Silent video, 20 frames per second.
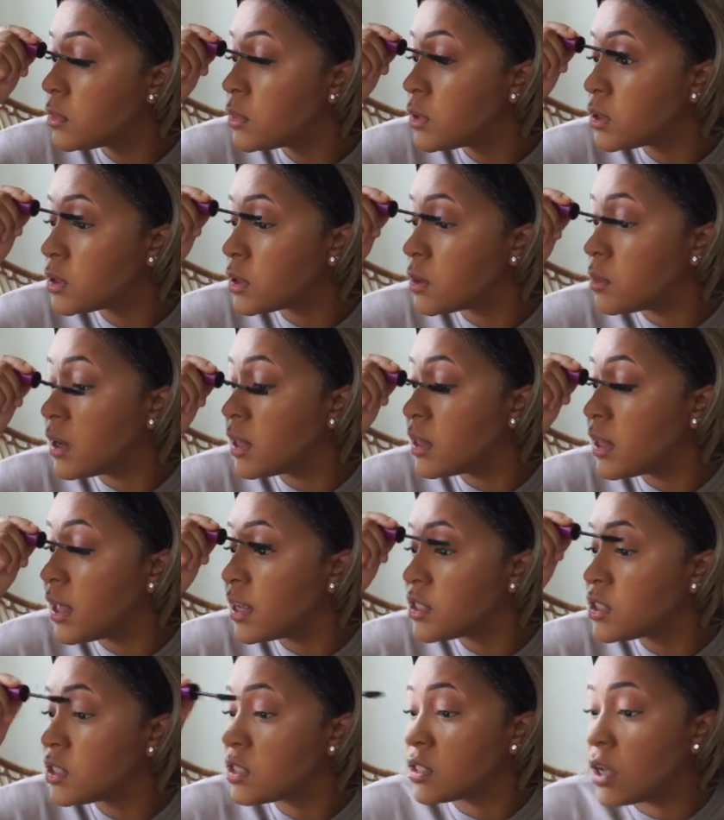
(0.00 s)
So my
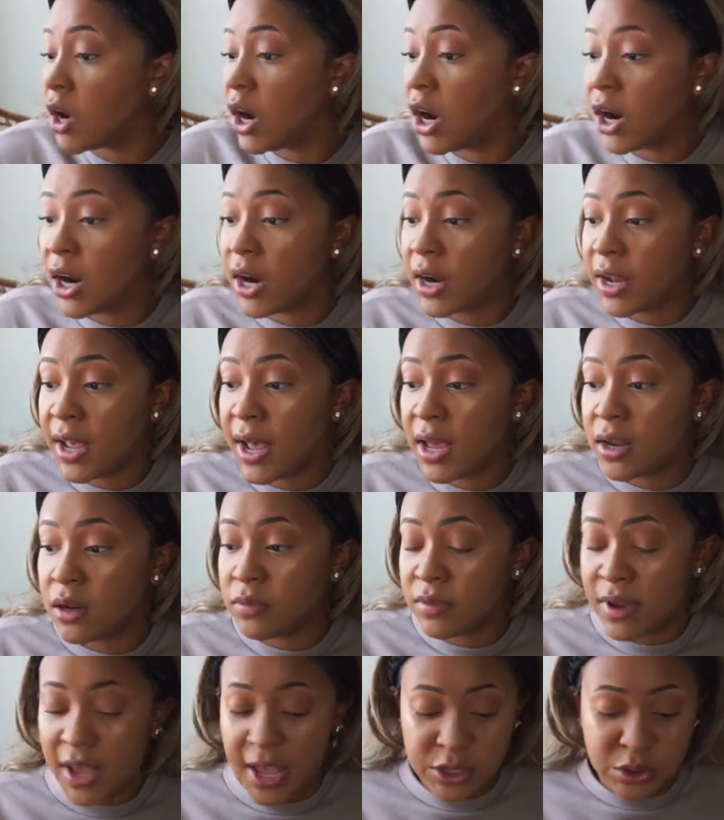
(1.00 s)
lashes are kind
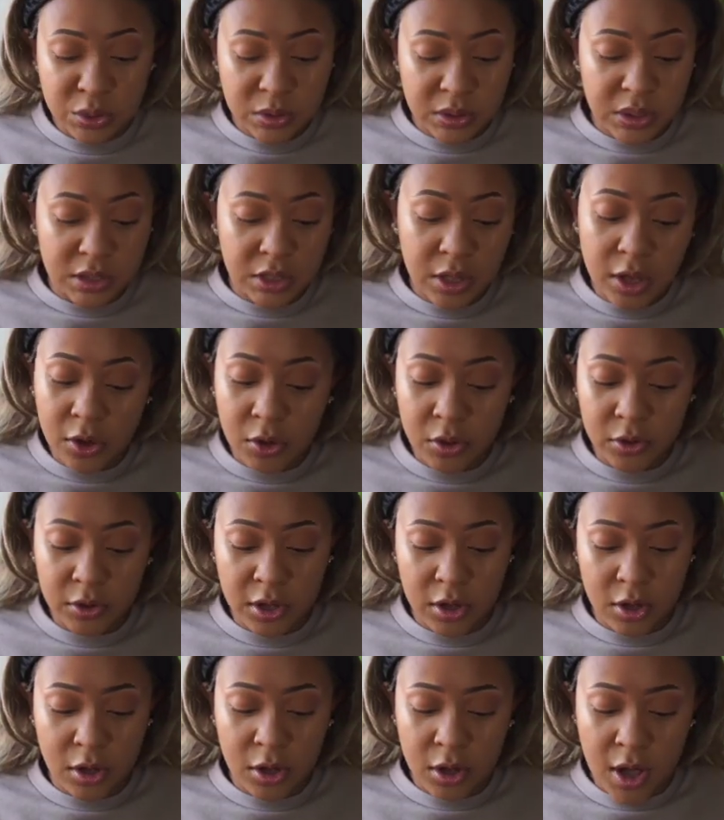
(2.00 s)
of naturally long,
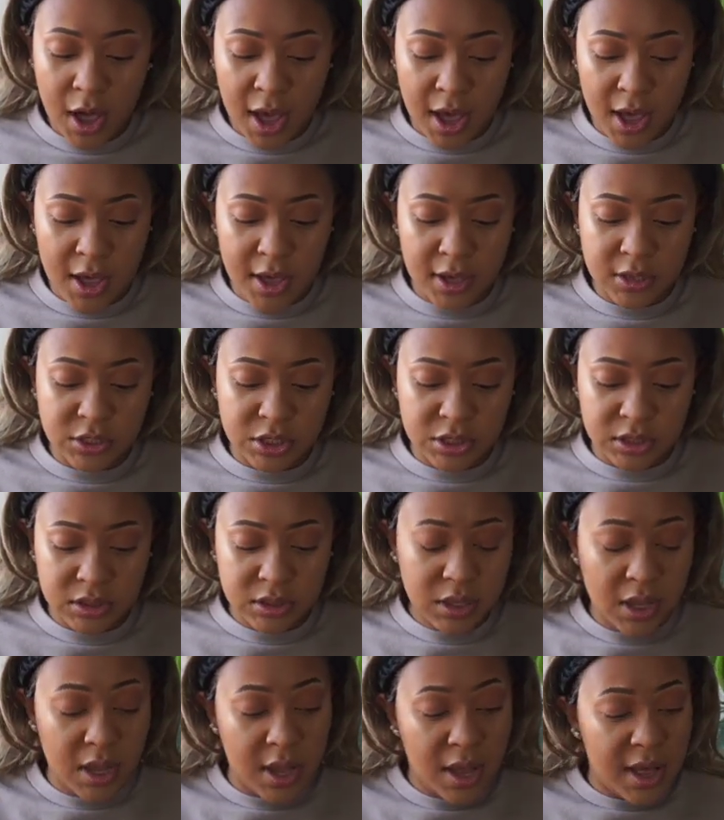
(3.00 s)
y'all. I
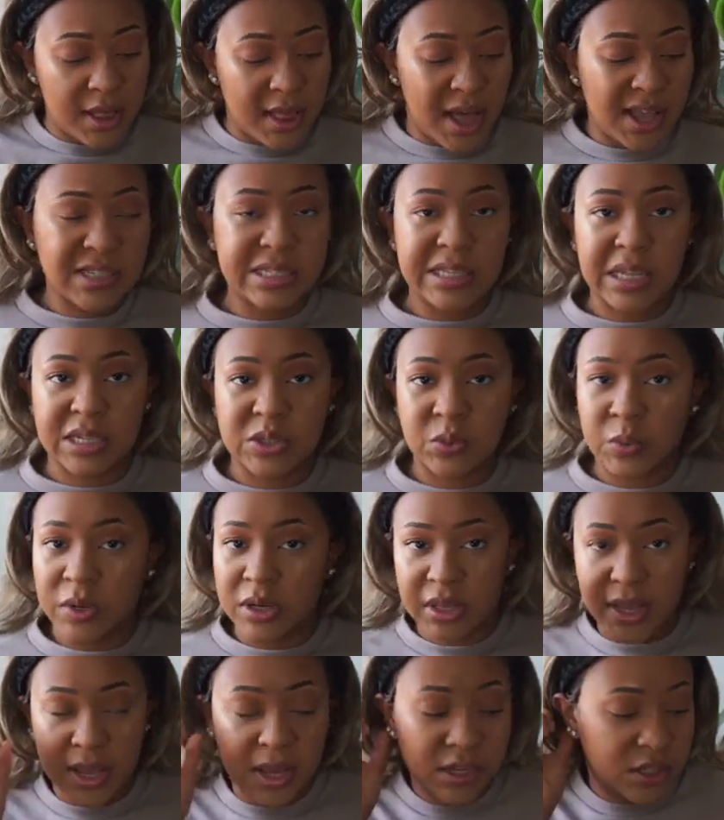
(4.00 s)
just like to wear
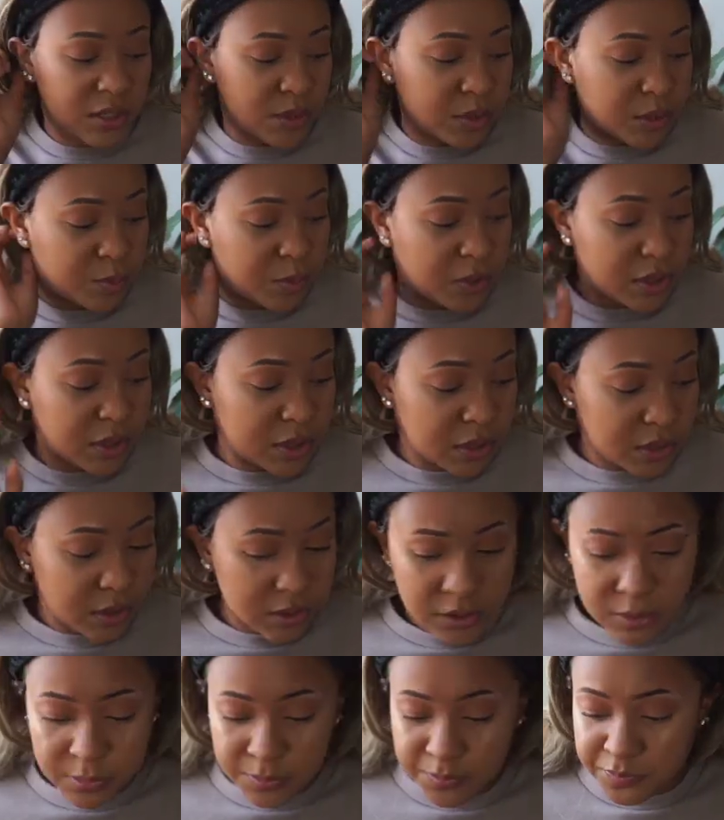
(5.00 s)
lashes just
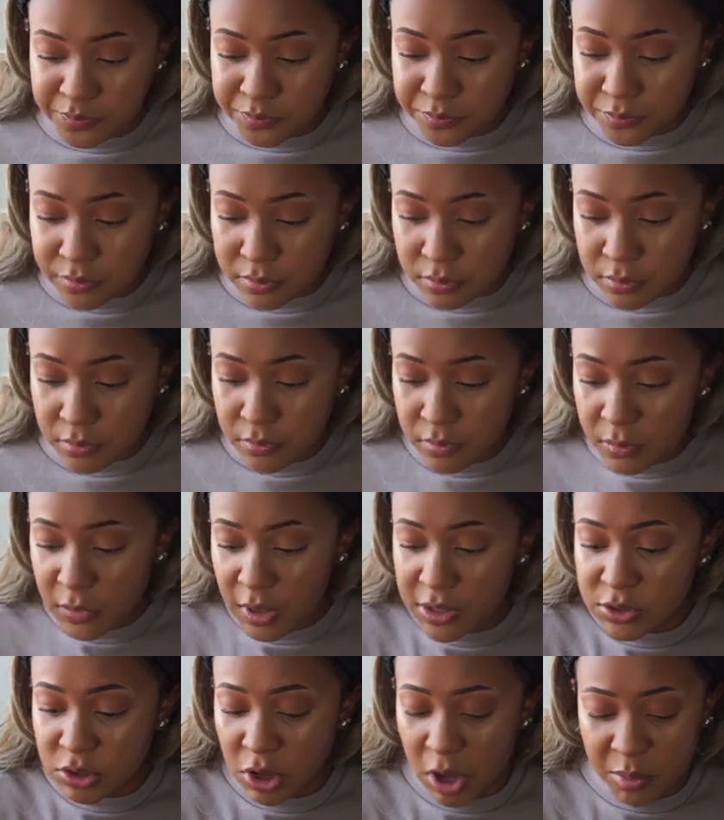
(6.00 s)
because.
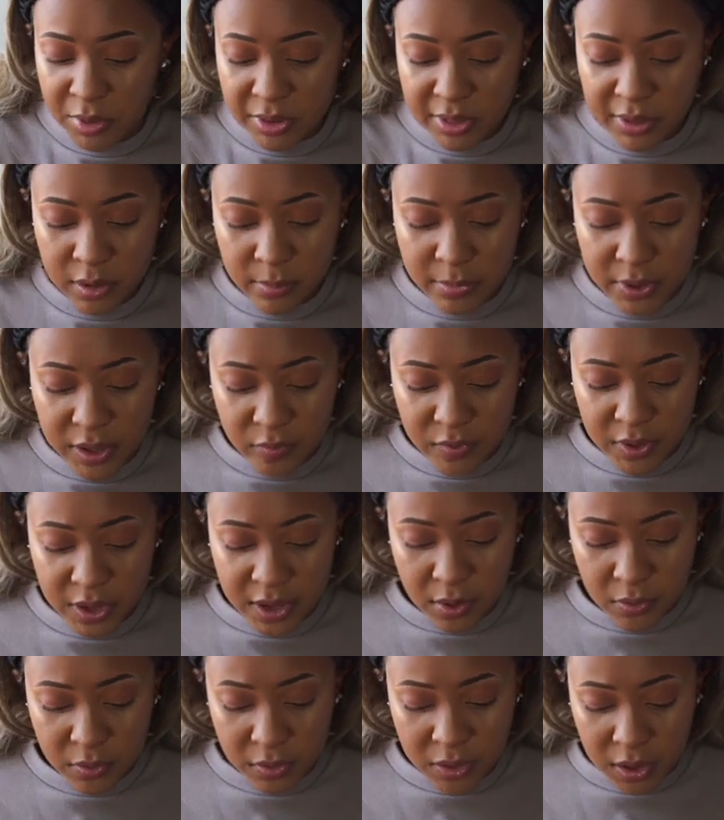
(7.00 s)
So I put a little bit of
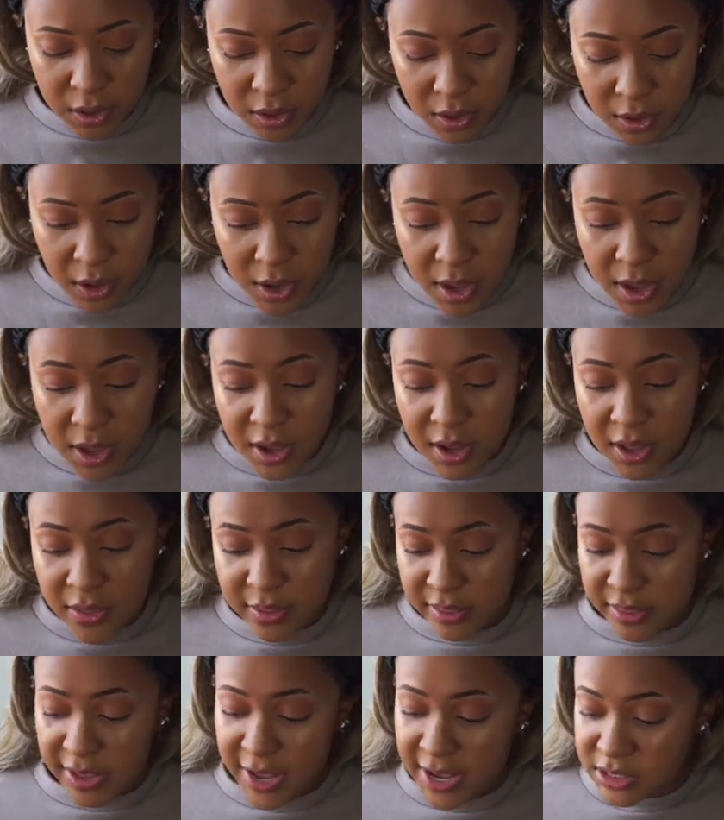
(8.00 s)
that on there. And
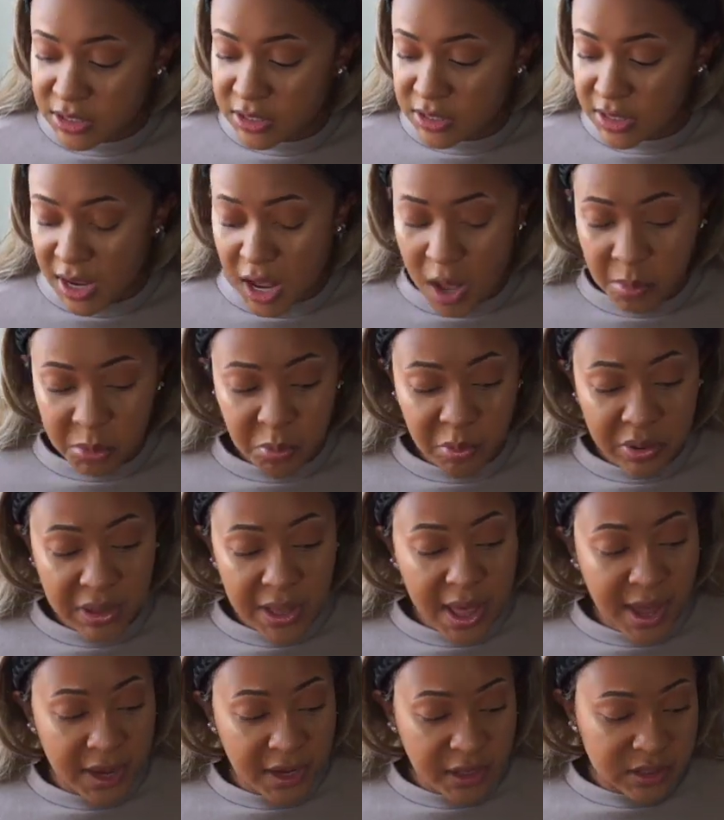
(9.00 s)
the lashes that I'm
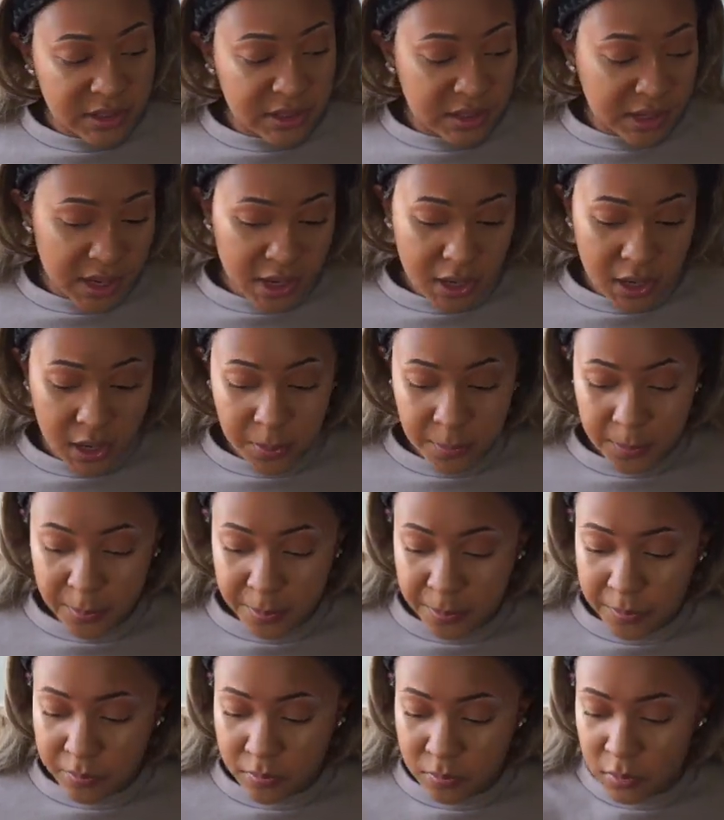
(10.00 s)
applying today,
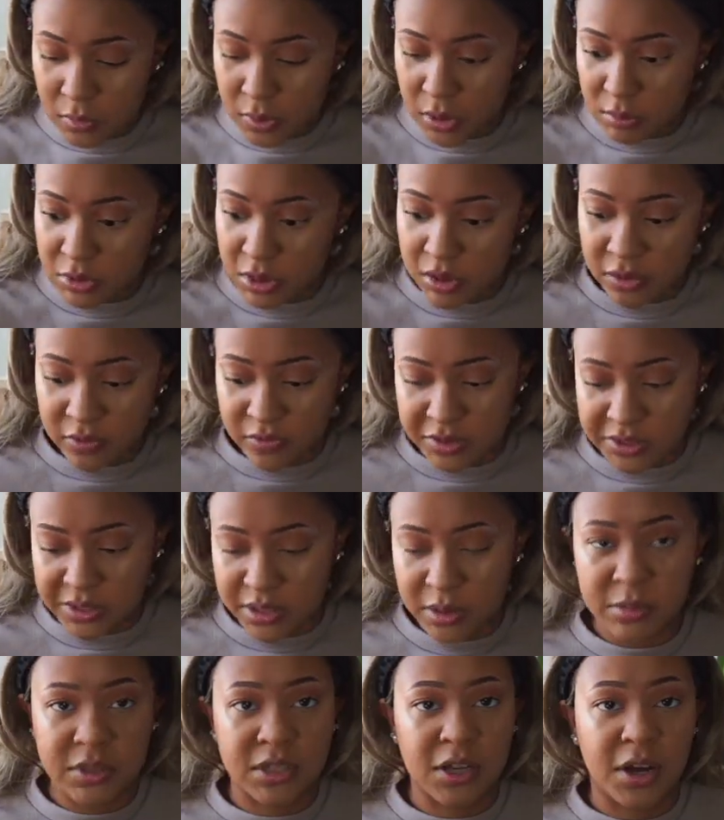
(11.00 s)
I'm looking for
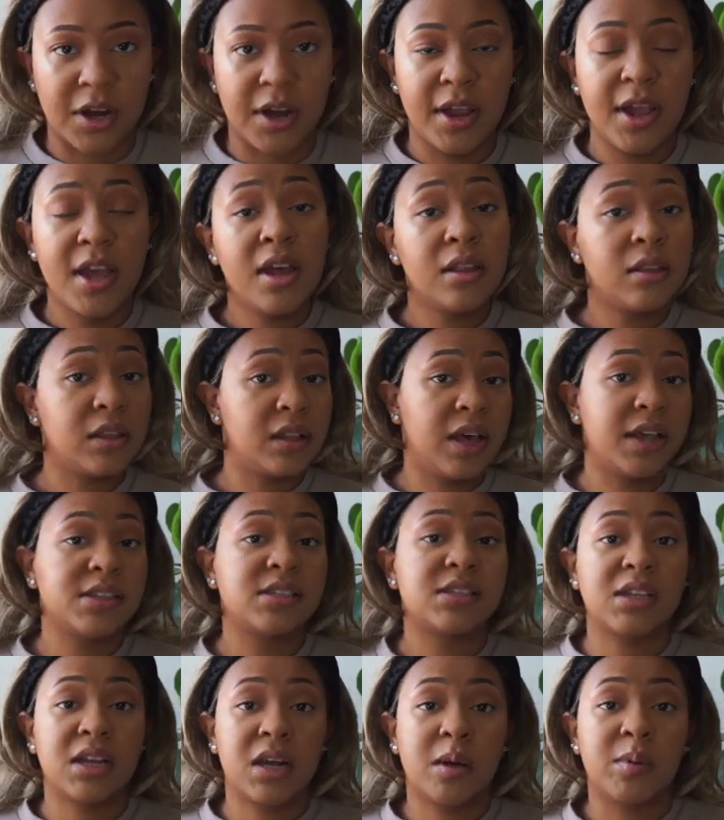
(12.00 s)
something, sorry. The
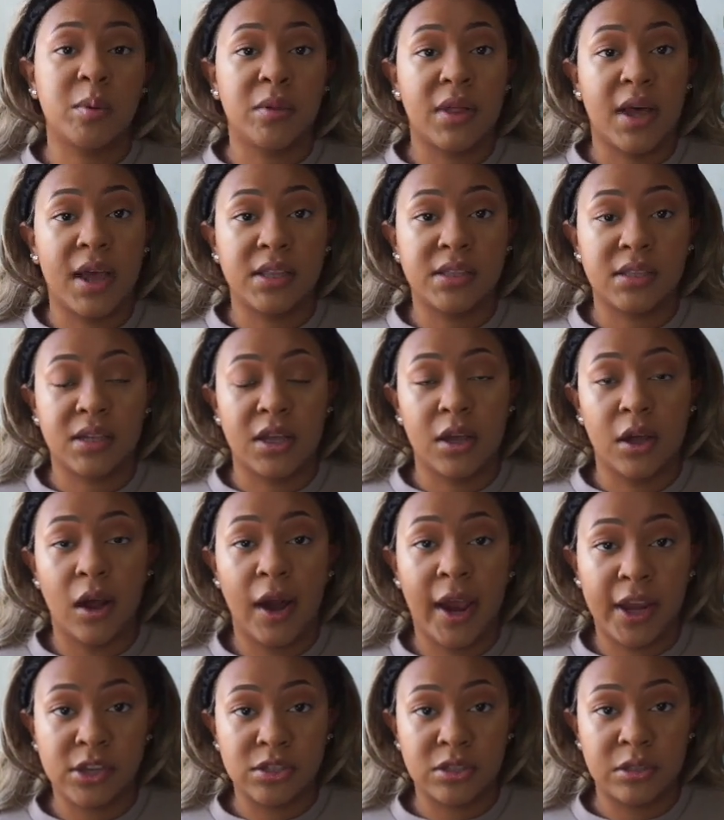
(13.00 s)
lashes that I'm applying today are
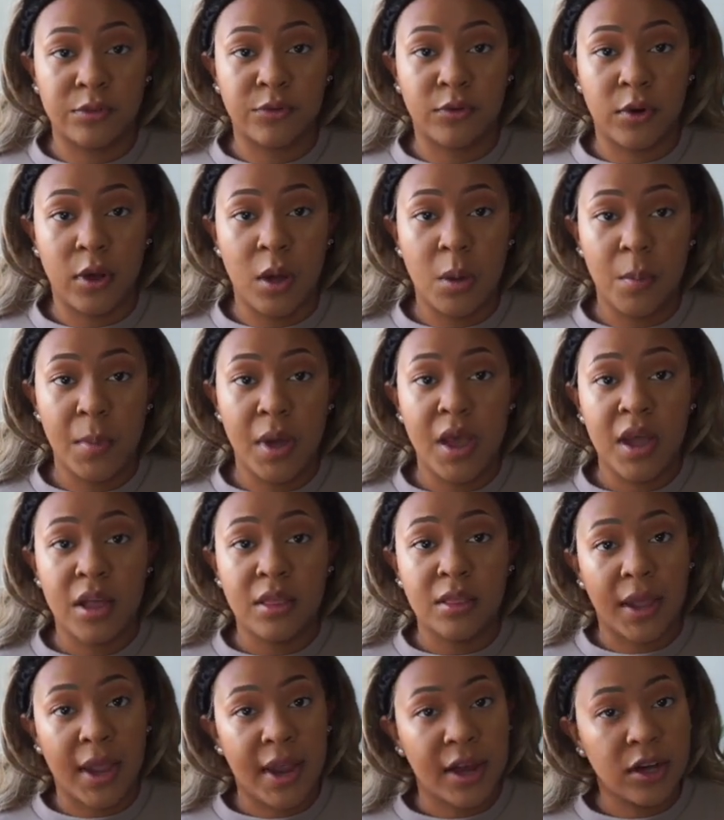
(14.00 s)
actually from
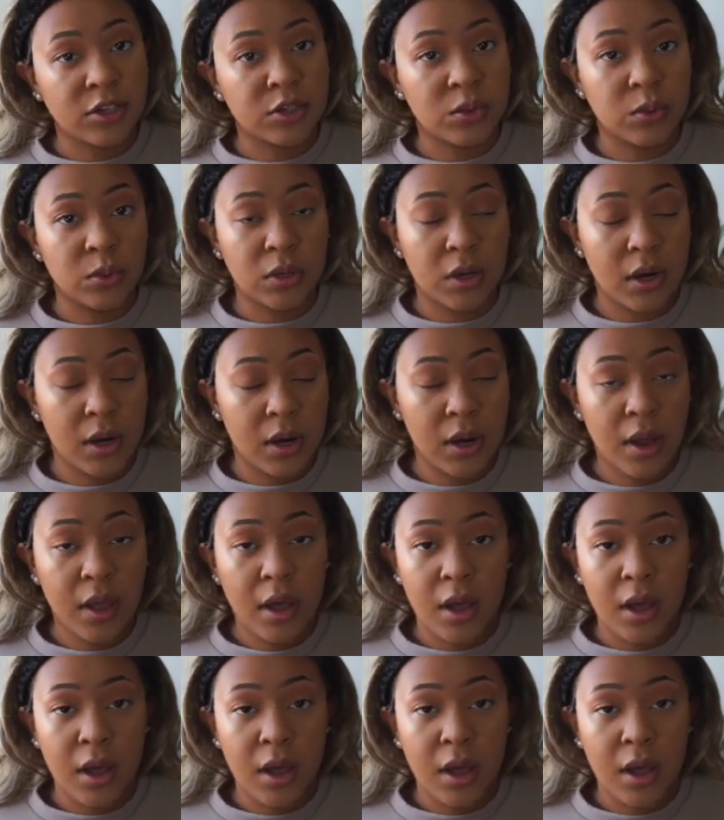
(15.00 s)
the hair store.